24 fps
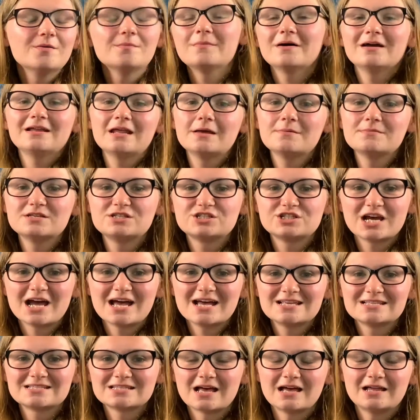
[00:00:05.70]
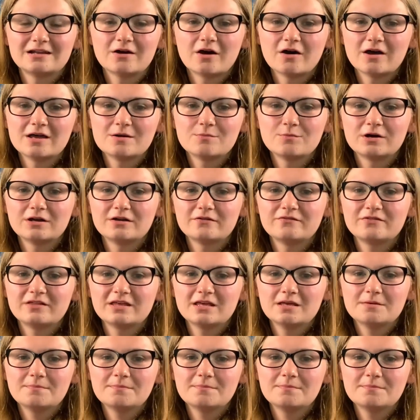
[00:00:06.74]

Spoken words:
my name is Jess and I am one of the